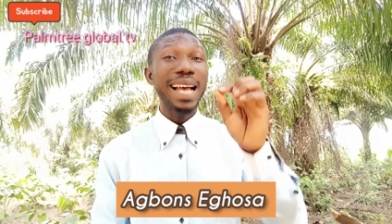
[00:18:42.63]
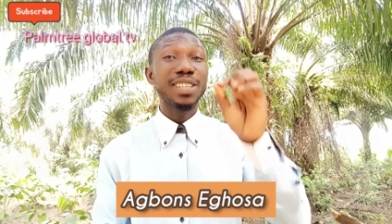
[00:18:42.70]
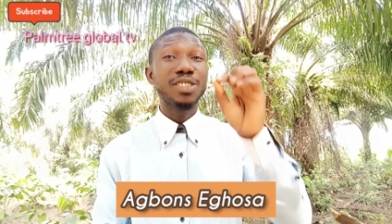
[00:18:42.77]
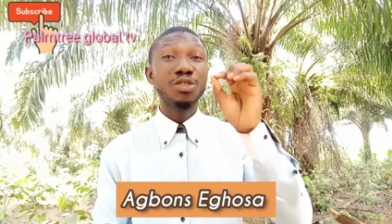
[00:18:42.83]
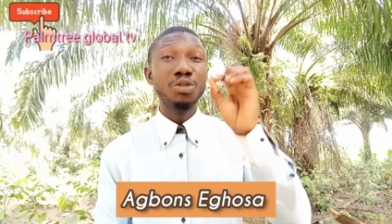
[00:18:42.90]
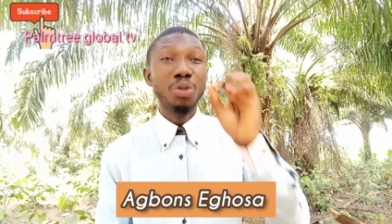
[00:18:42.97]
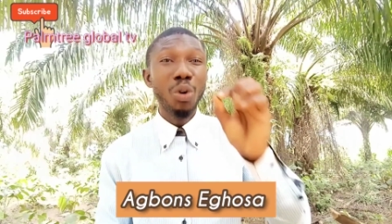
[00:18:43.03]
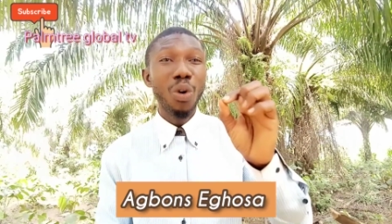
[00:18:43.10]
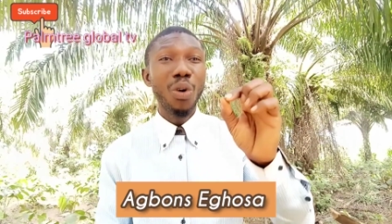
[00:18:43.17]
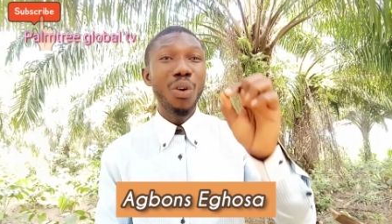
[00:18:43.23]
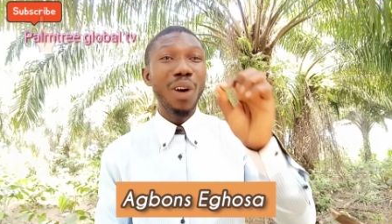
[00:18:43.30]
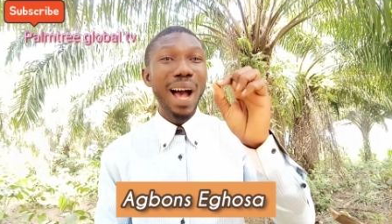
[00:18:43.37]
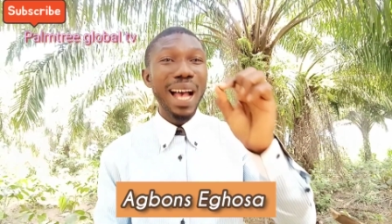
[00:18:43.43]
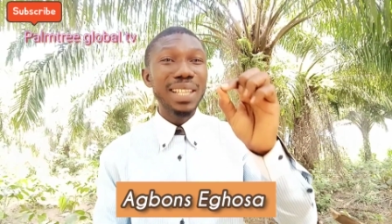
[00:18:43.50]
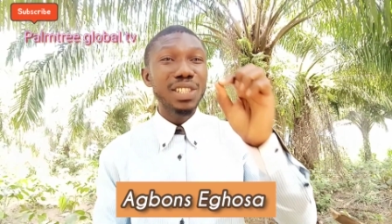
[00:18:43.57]

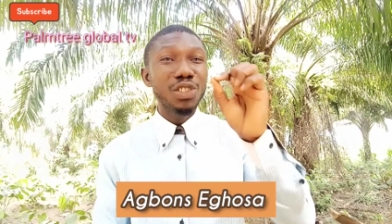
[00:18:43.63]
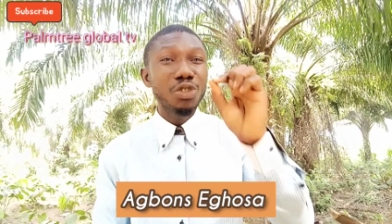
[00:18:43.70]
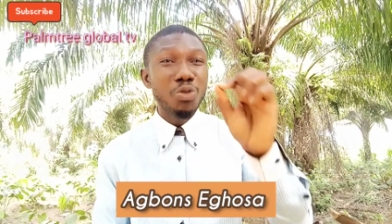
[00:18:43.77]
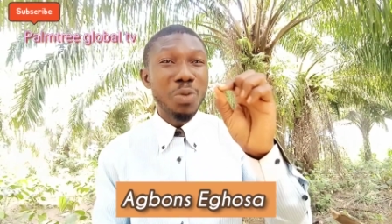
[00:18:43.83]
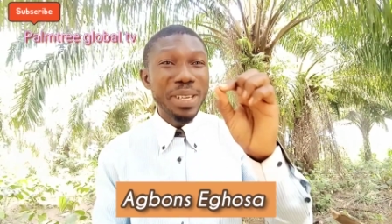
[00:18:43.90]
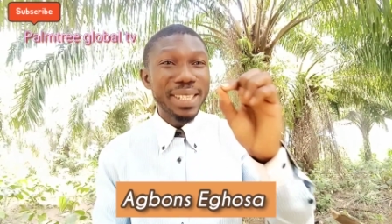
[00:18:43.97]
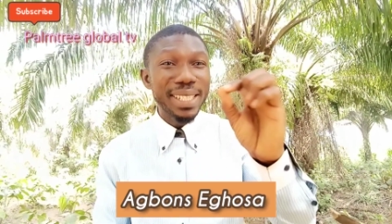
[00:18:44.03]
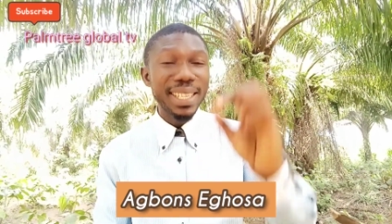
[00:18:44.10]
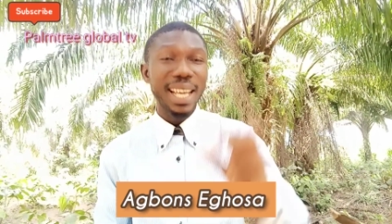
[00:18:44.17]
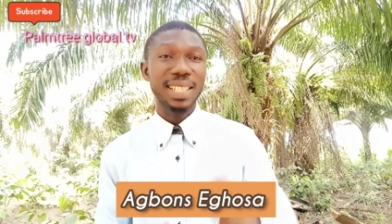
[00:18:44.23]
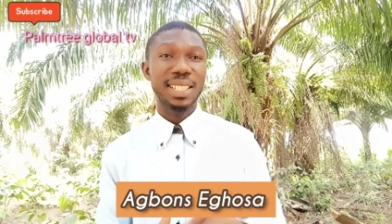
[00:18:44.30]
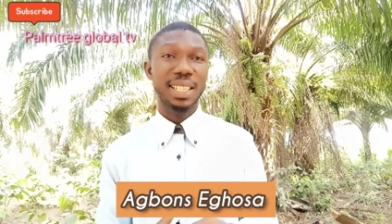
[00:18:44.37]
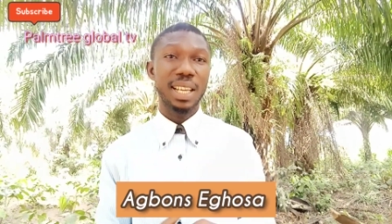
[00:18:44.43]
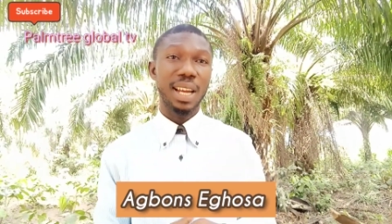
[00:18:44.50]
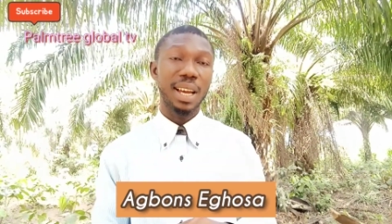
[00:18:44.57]
Please don't
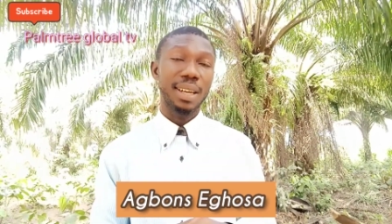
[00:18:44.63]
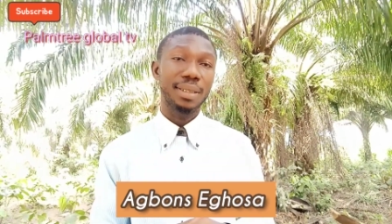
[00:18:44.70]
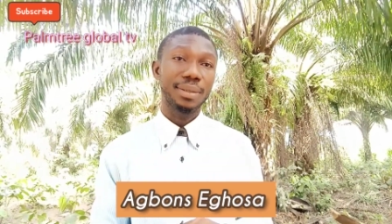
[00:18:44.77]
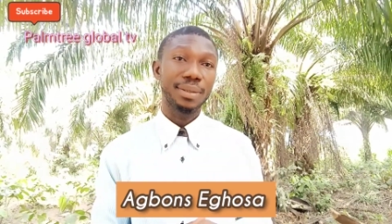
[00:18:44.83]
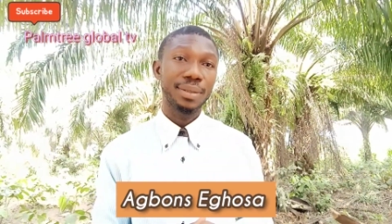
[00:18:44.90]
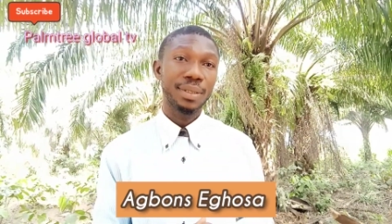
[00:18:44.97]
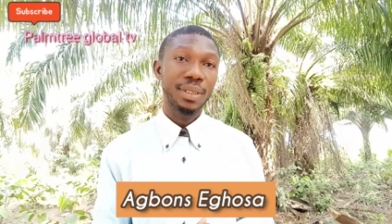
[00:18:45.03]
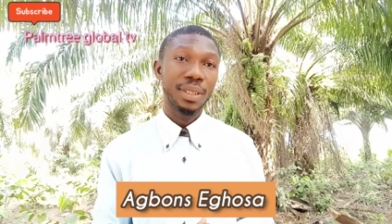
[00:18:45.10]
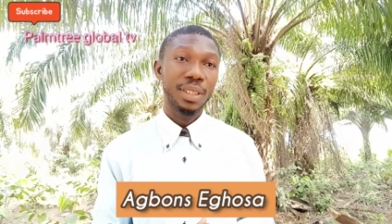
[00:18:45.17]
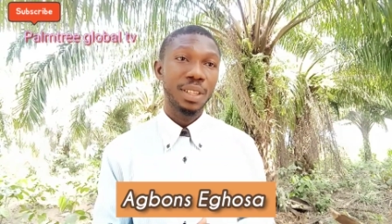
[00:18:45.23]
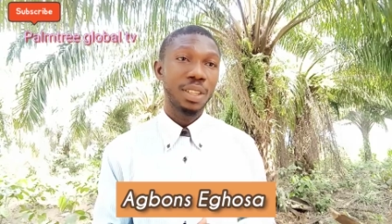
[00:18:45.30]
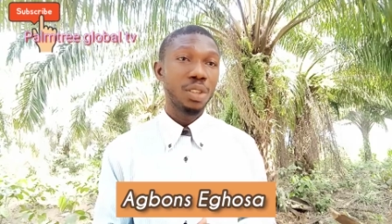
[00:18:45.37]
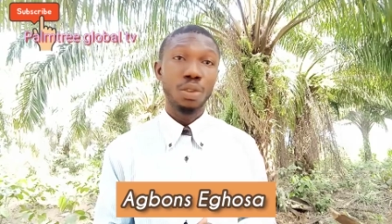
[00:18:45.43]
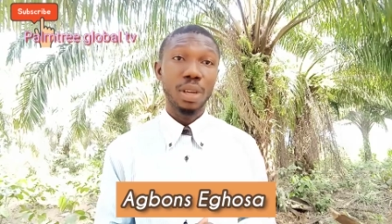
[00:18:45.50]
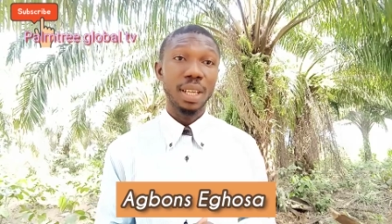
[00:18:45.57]
underestimate
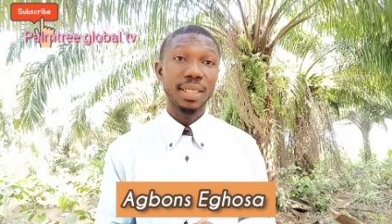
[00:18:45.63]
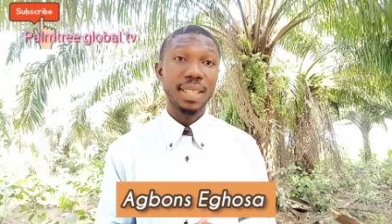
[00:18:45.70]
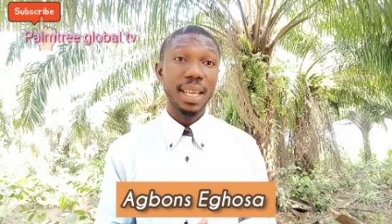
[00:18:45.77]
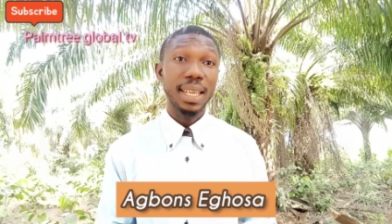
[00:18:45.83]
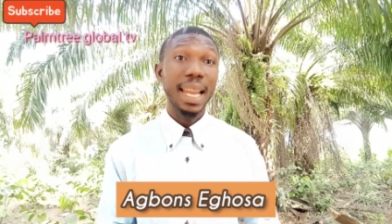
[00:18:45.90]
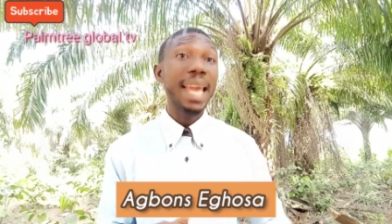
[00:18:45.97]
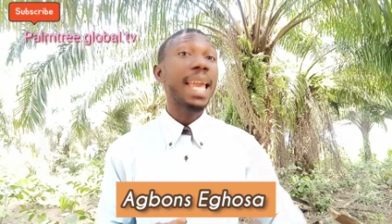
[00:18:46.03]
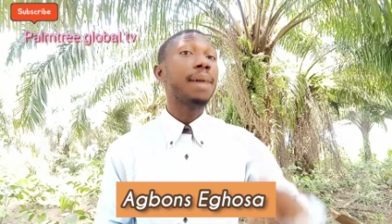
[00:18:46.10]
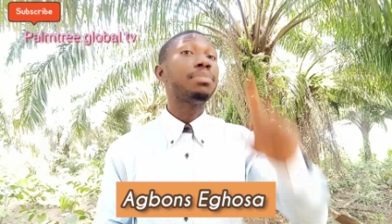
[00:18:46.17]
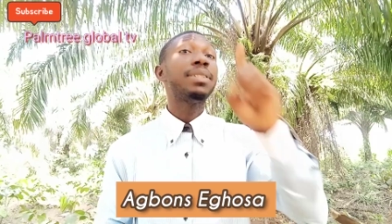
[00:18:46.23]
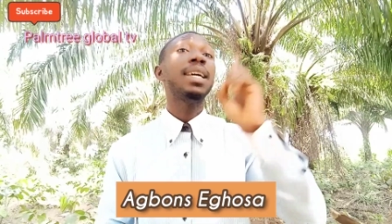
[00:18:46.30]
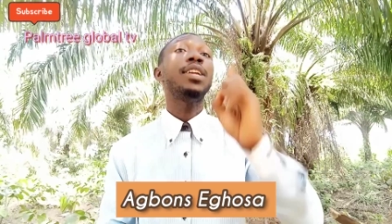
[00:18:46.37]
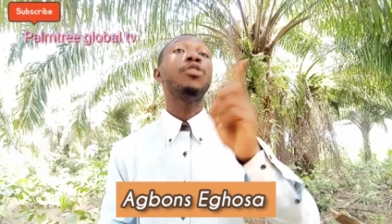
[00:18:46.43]
this business.